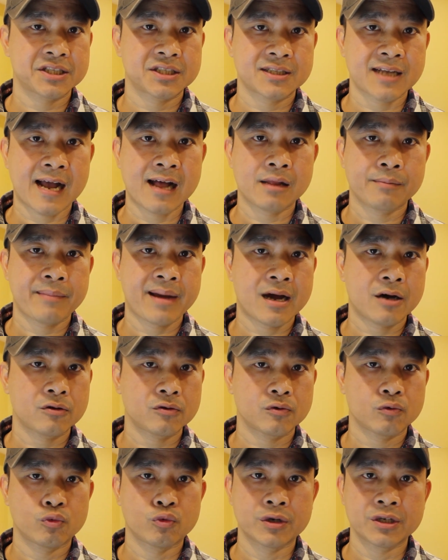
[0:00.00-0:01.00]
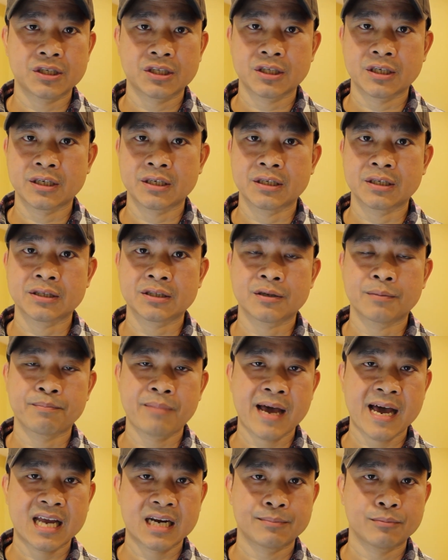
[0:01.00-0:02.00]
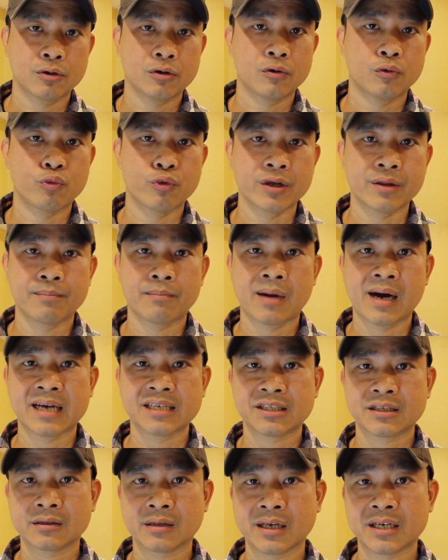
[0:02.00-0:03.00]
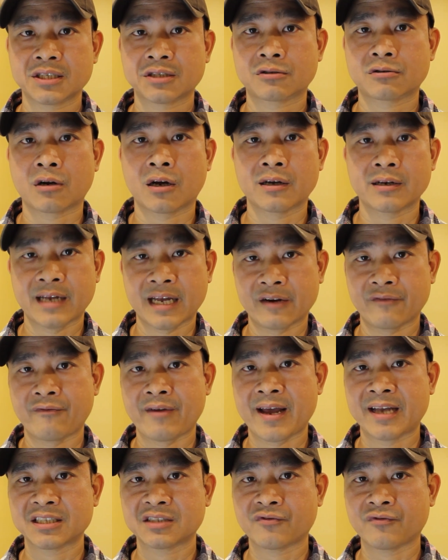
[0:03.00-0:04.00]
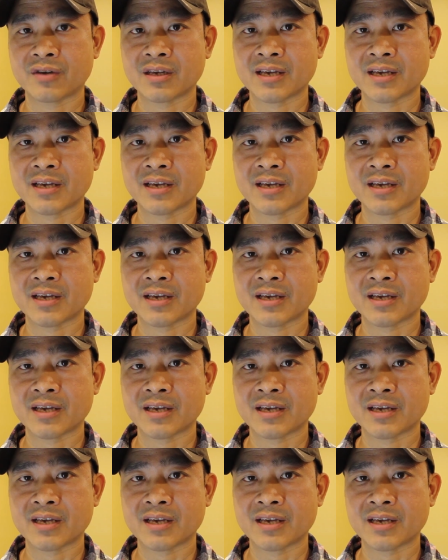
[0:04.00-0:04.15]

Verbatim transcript: style mount, which is compatible with my Celestron Advanced